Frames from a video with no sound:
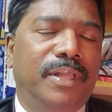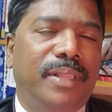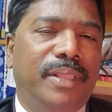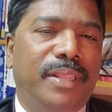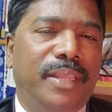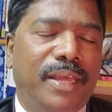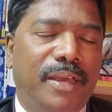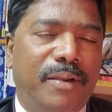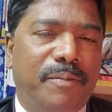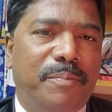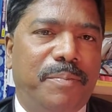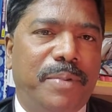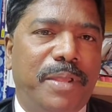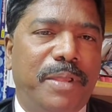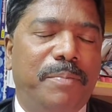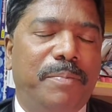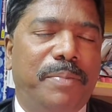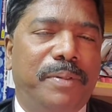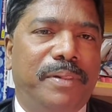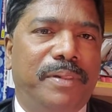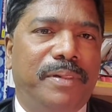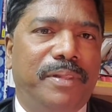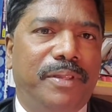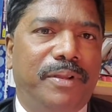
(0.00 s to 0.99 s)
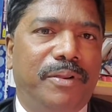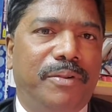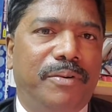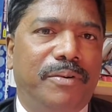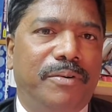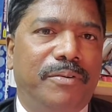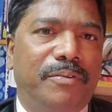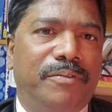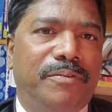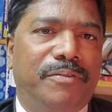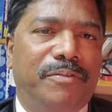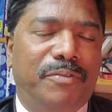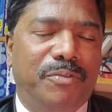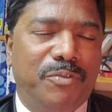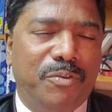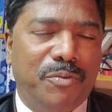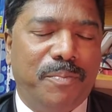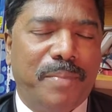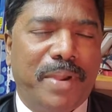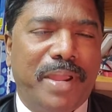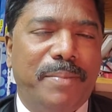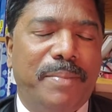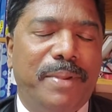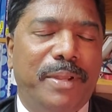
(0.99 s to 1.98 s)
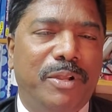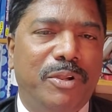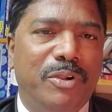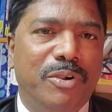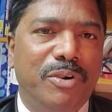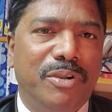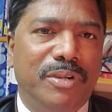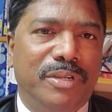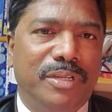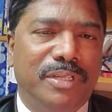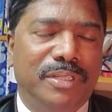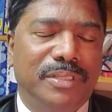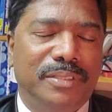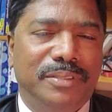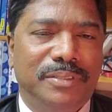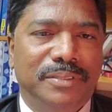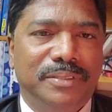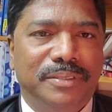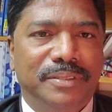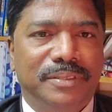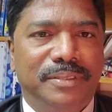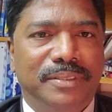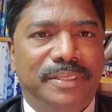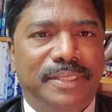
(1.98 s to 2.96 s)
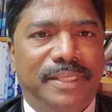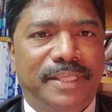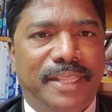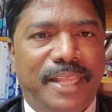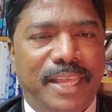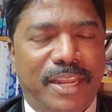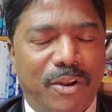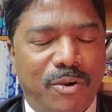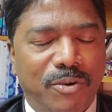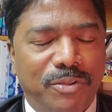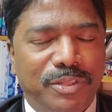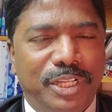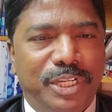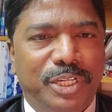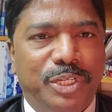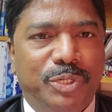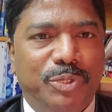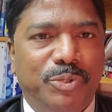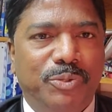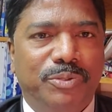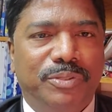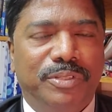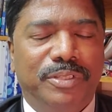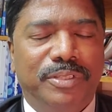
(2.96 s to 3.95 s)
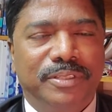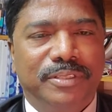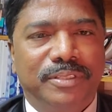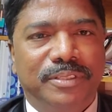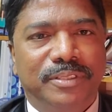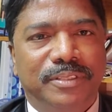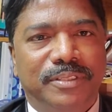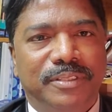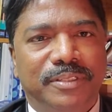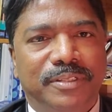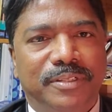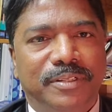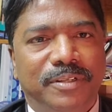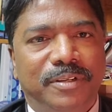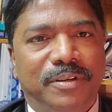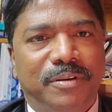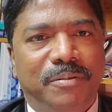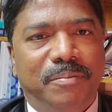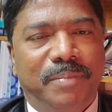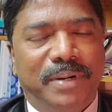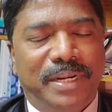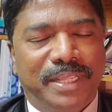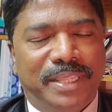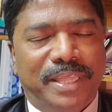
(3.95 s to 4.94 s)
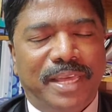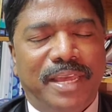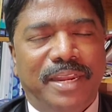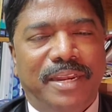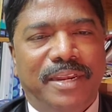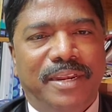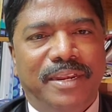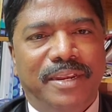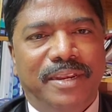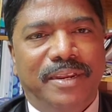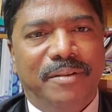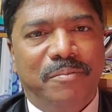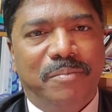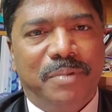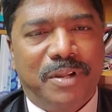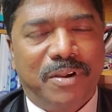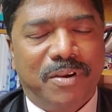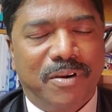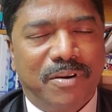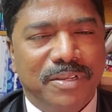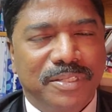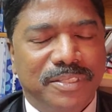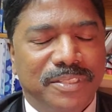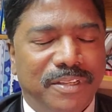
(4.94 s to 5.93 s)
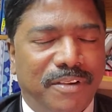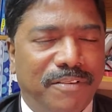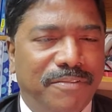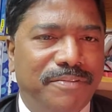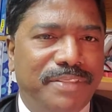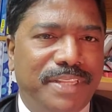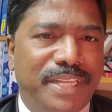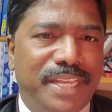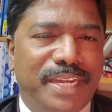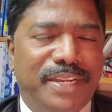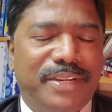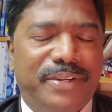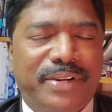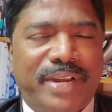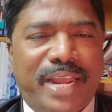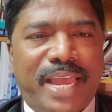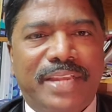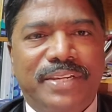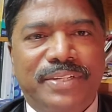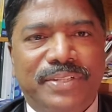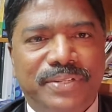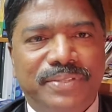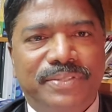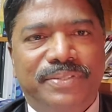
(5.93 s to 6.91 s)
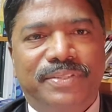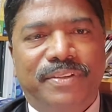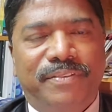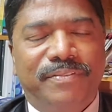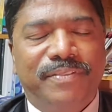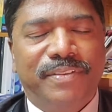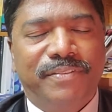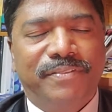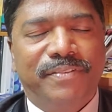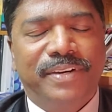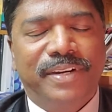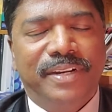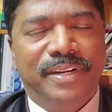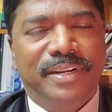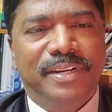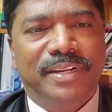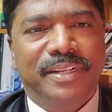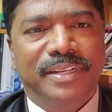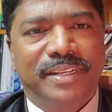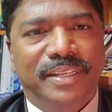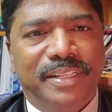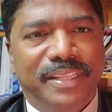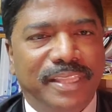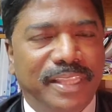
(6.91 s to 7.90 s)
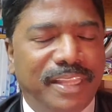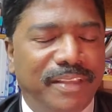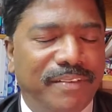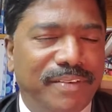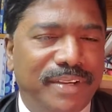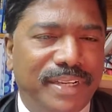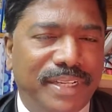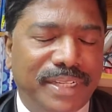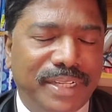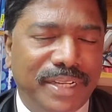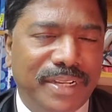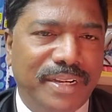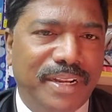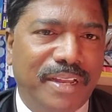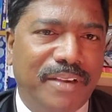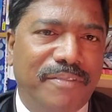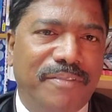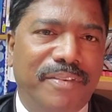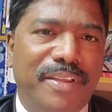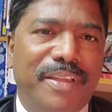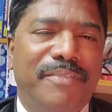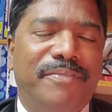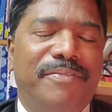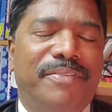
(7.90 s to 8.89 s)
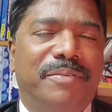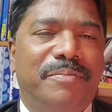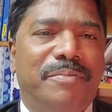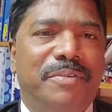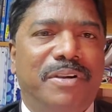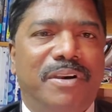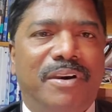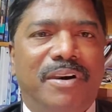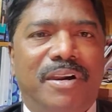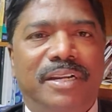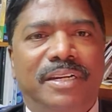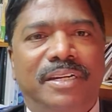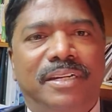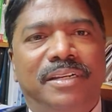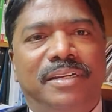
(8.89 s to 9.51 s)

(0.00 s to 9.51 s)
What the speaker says: There are people, you know, who may be good, they know the truth, but then because of the attractions of the world, they will turn away from God